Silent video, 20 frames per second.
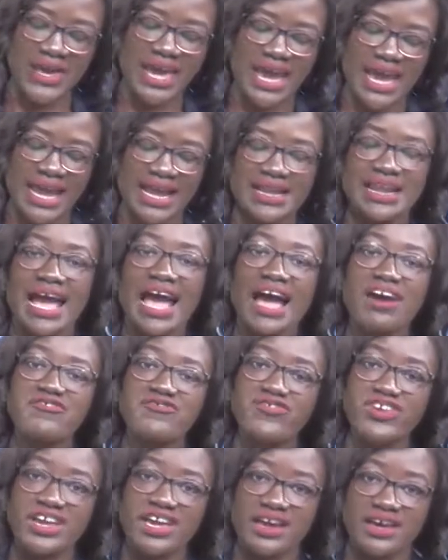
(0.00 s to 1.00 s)
and
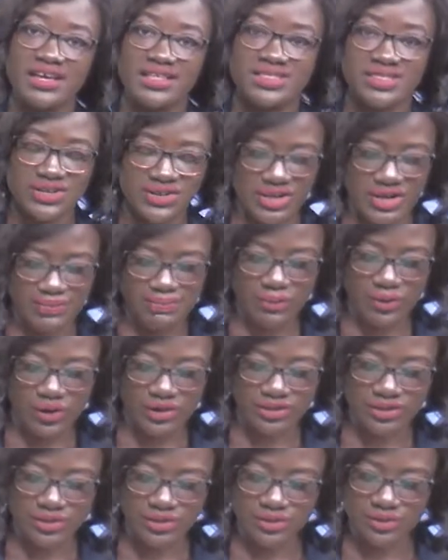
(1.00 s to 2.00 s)
Africa
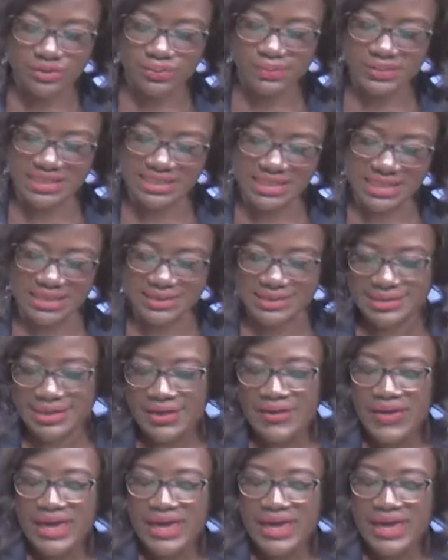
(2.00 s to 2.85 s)
3.2%.